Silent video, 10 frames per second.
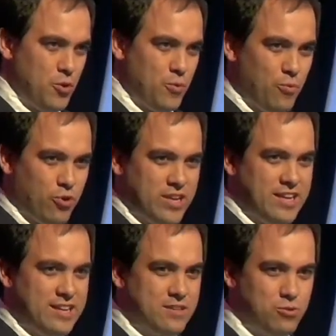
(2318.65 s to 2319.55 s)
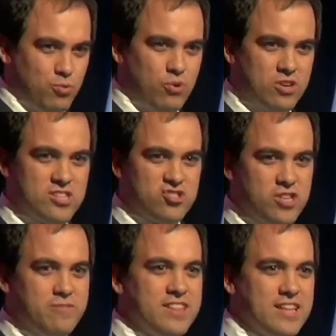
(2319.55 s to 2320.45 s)
working towards
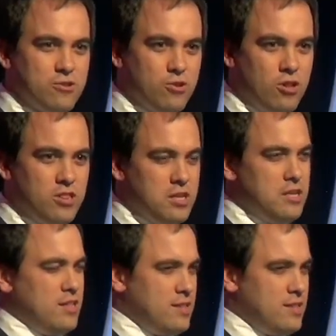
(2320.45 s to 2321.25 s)
achieving that goal,